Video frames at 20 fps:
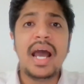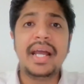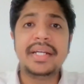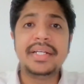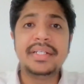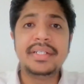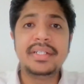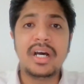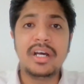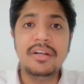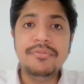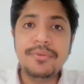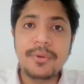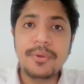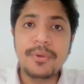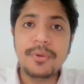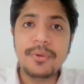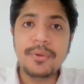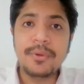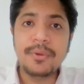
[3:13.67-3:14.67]
And
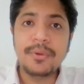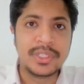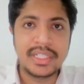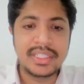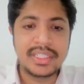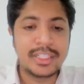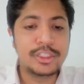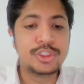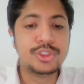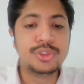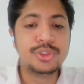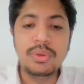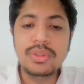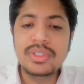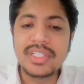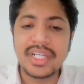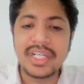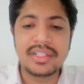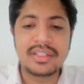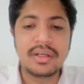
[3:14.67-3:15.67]
unfortunately, there
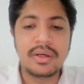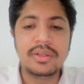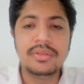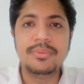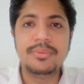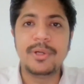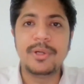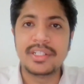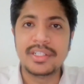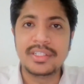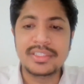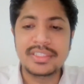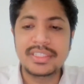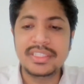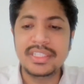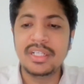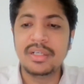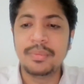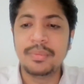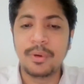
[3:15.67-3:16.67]
is no data on
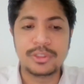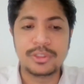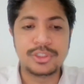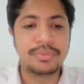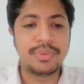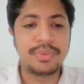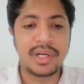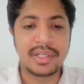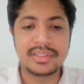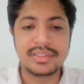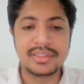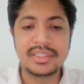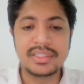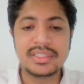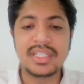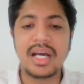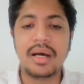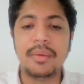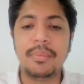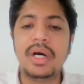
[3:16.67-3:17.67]
pregnancy and abortion
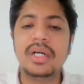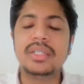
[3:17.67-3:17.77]
practices